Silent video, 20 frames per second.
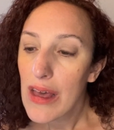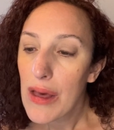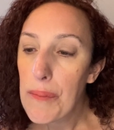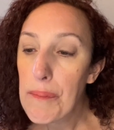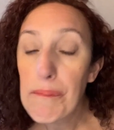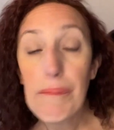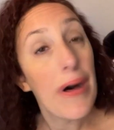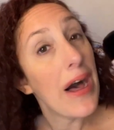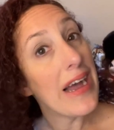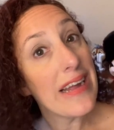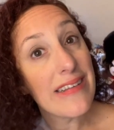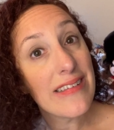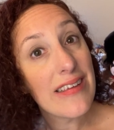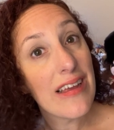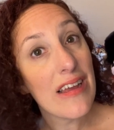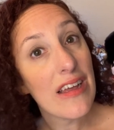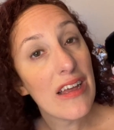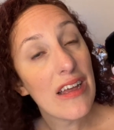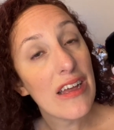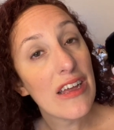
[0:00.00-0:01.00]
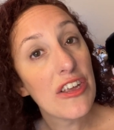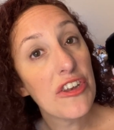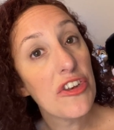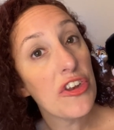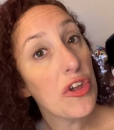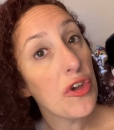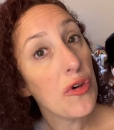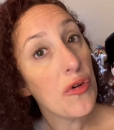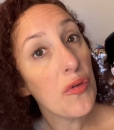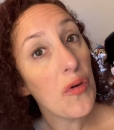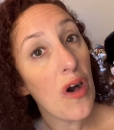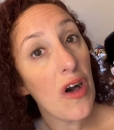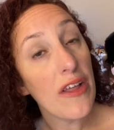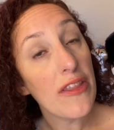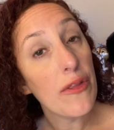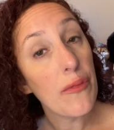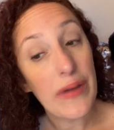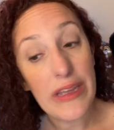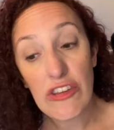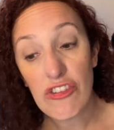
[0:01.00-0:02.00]
But new
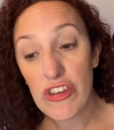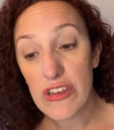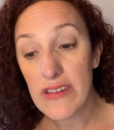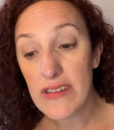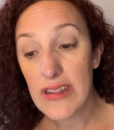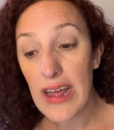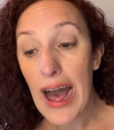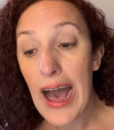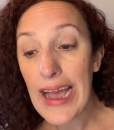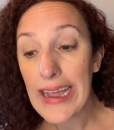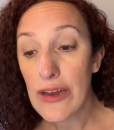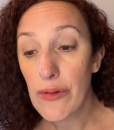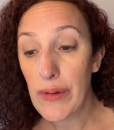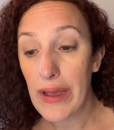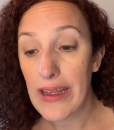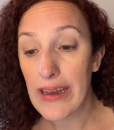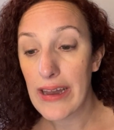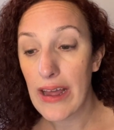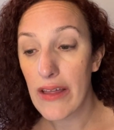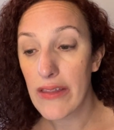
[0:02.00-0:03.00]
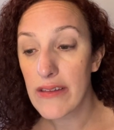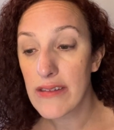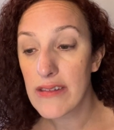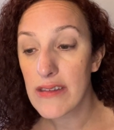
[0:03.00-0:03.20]
on the Wish is the Hideaway. Now, this